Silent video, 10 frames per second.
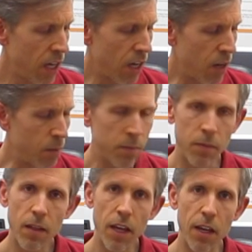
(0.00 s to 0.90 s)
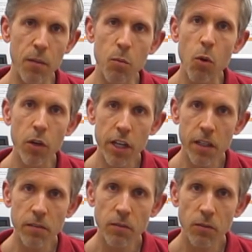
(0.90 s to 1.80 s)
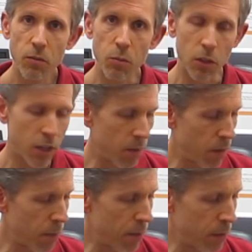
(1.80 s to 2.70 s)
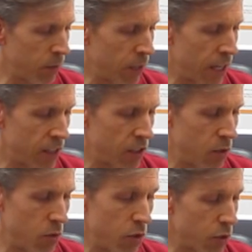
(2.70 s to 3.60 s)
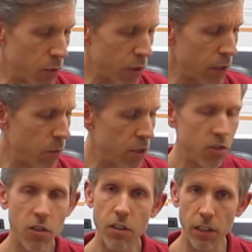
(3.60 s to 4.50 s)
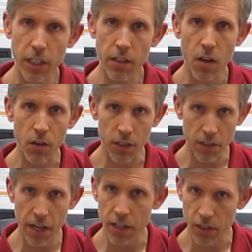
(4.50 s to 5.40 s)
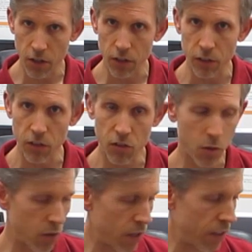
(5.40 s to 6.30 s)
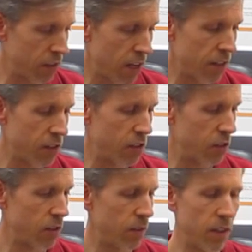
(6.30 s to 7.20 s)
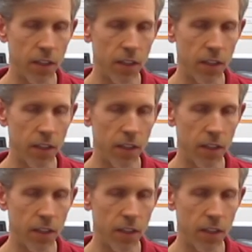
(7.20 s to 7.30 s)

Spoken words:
A warning will come up and will ask you, do you really wish to delete all the data currently stored on the sensors?